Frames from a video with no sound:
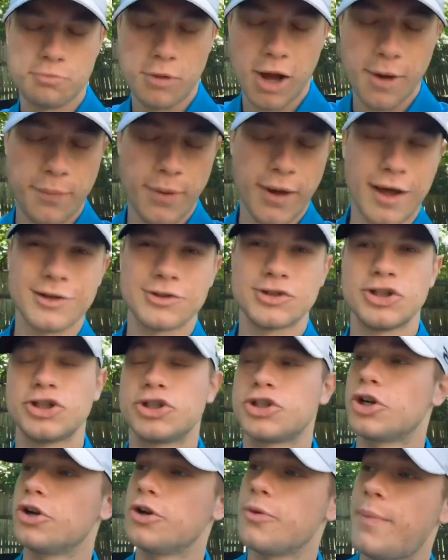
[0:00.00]
My apologies,
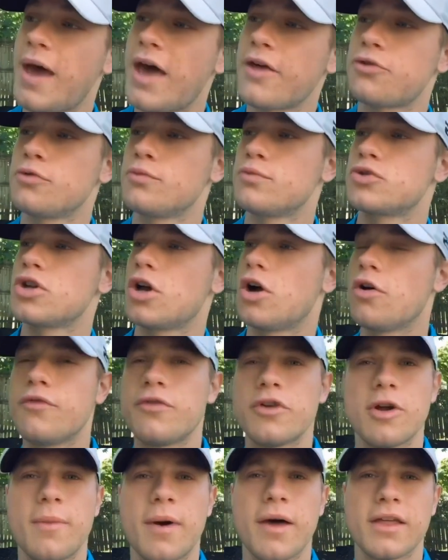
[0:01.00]
sir. The bathrooms are
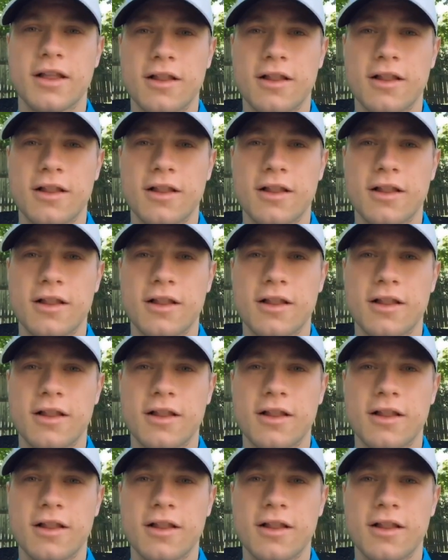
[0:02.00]
over there by the